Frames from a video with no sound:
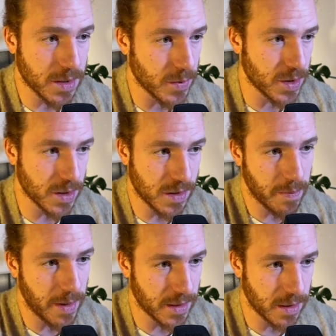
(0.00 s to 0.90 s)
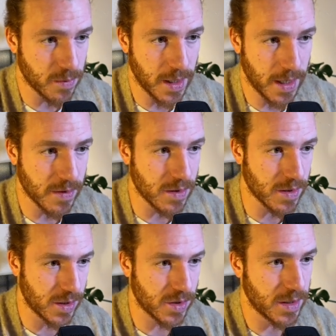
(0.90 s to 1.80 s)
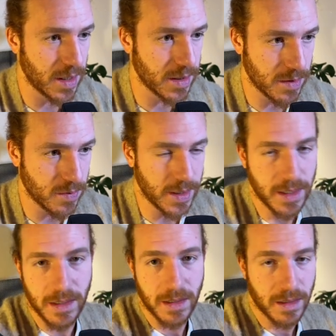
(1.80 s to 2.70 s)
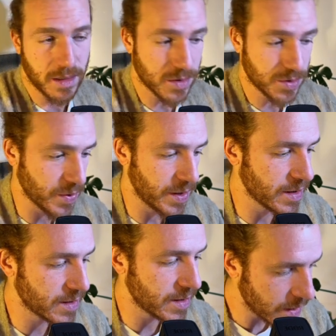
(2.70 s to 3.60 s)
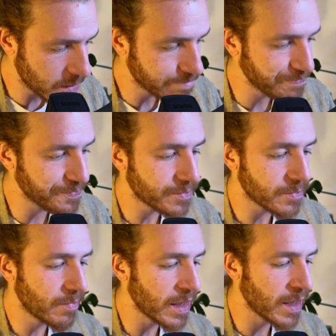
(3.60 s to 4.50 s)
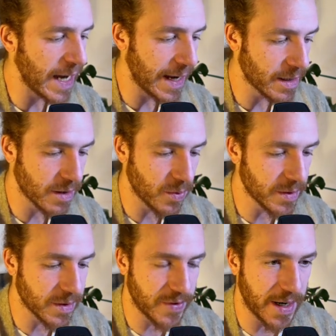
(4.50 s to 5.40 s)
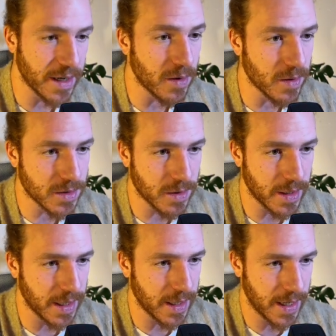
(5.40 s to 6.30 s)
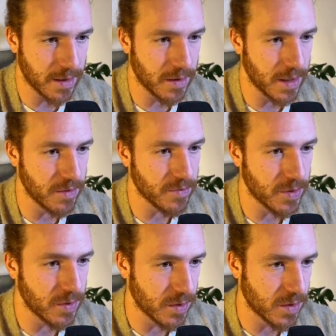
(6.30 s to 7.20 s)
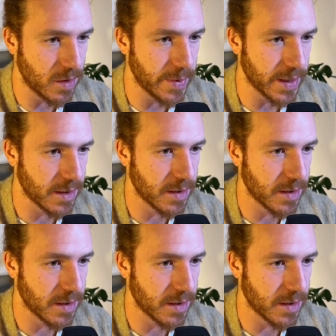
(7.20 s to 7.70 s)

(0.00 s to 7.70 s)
So we just debug that we have a connection and then we store it in the state. And we'll define also a handle info callback.